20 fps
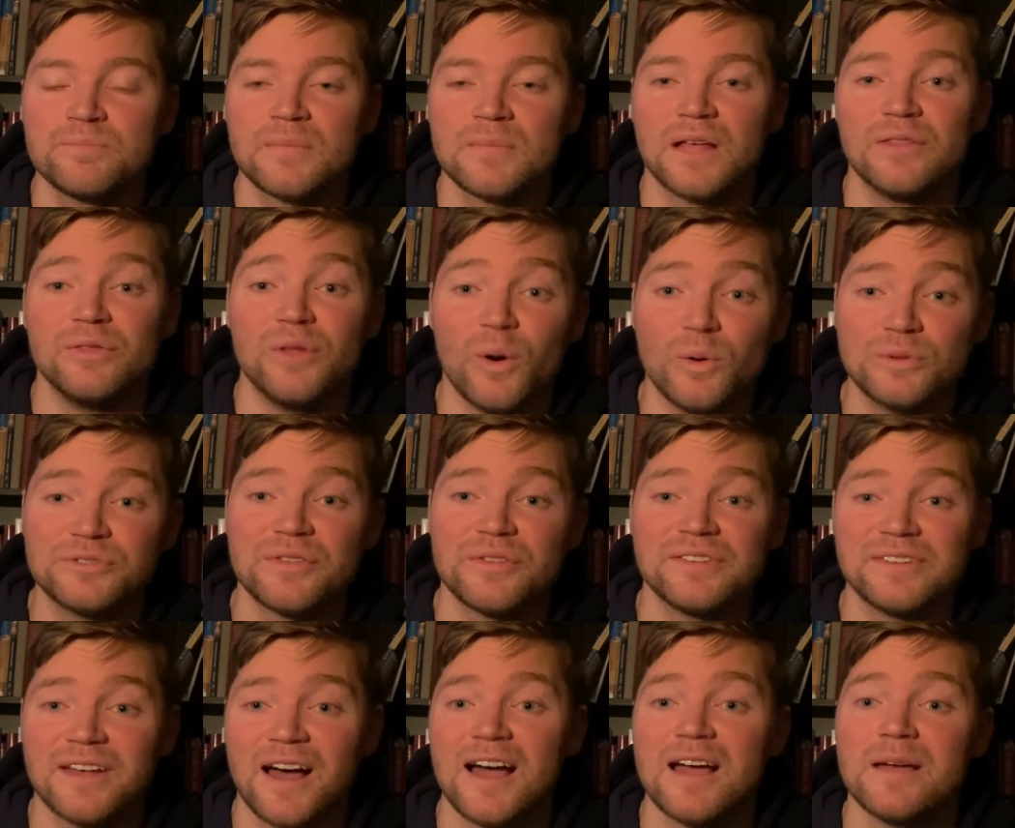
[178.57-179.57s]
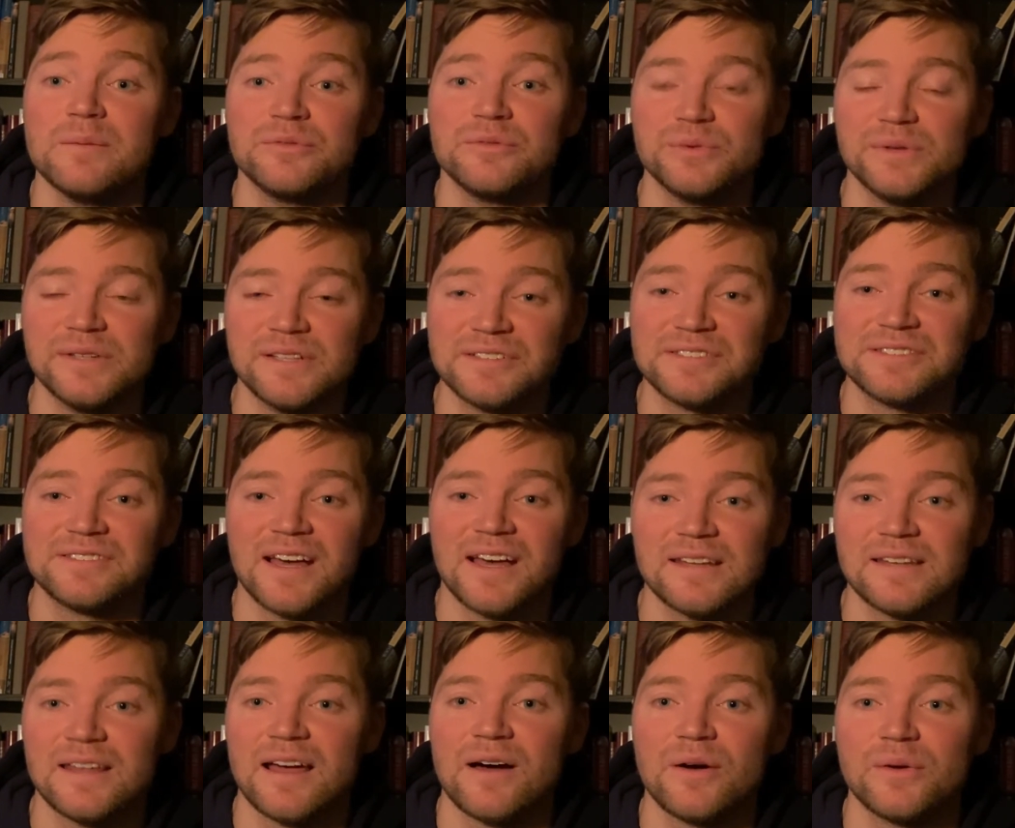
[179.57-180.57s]
Those are the times you need to set
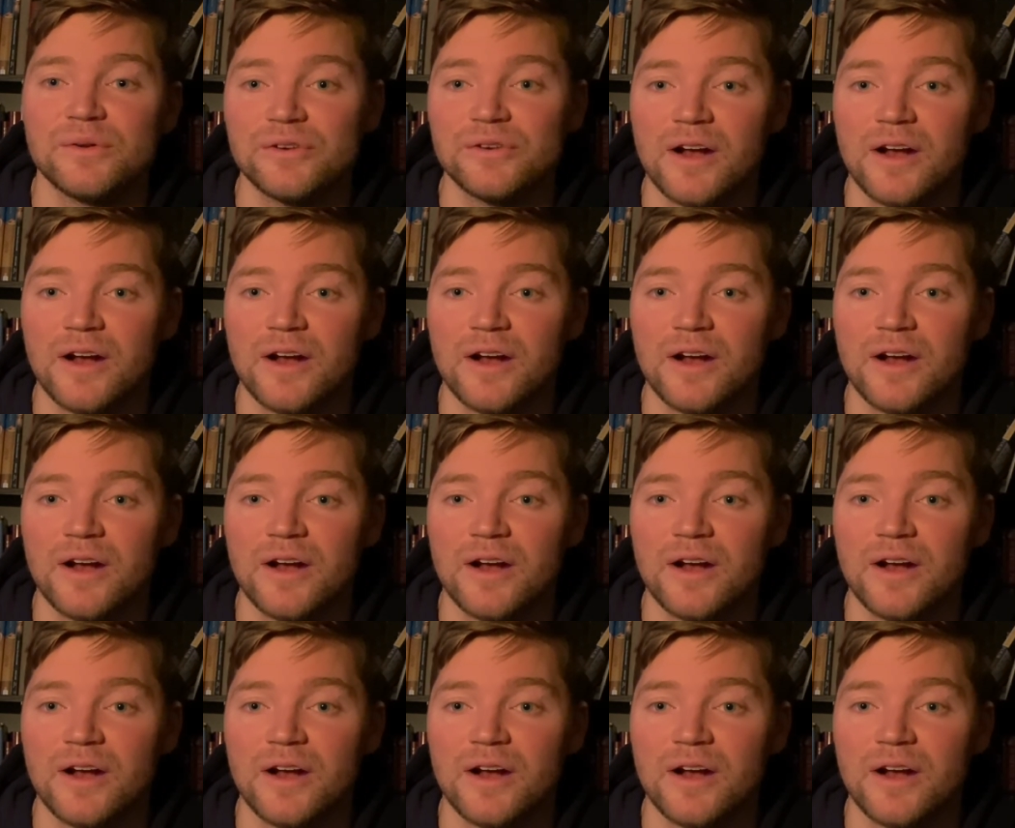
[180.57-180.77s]
down your